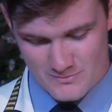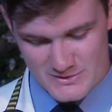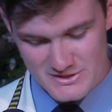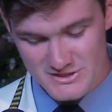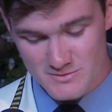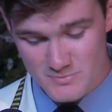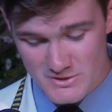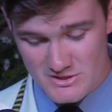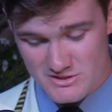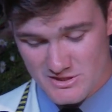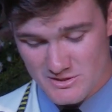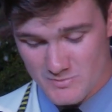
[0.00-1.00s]
But this
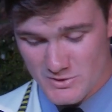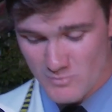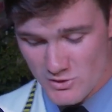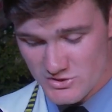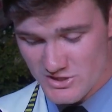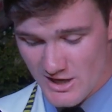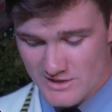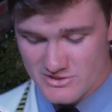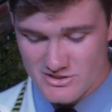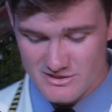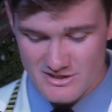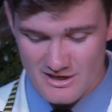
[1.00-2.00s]
speech has been the most
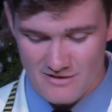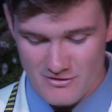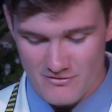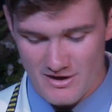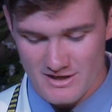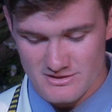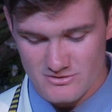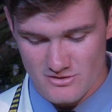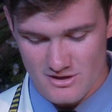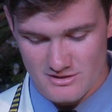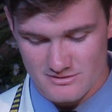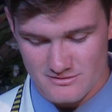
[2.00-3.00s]
challenging thing I've ever had to
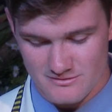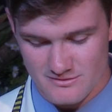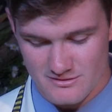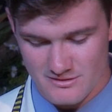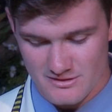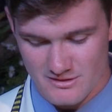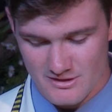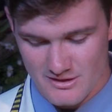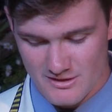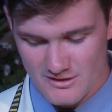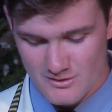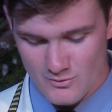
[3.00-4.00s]
write.
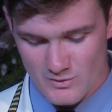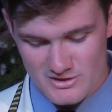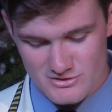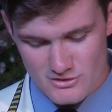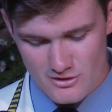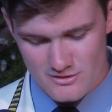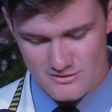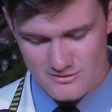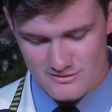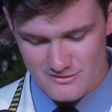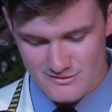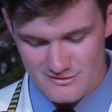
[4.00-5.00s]
When I started,
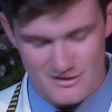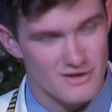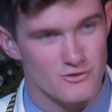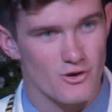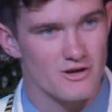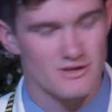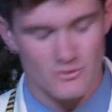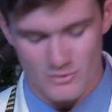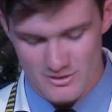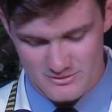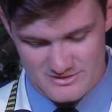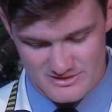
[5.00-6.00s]
I had no idea
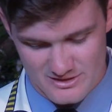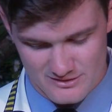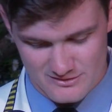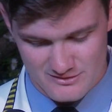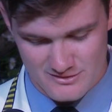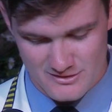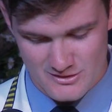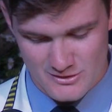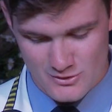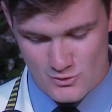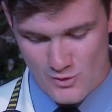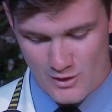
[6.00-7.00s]
what I would say,
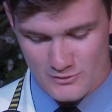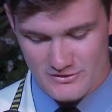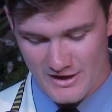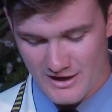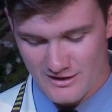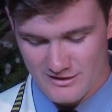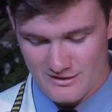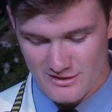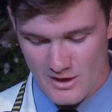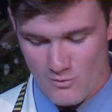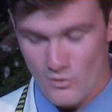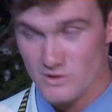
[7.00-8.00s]
who I would thank,
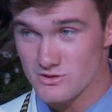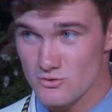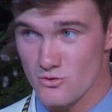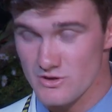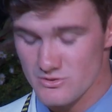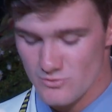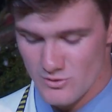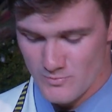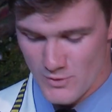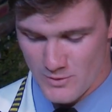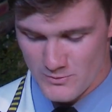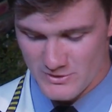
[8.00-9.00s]
and what stories were
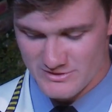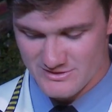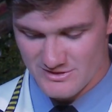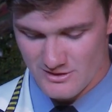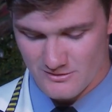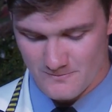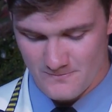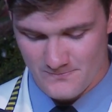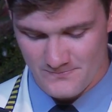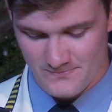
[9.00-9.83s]
appropriate to tell.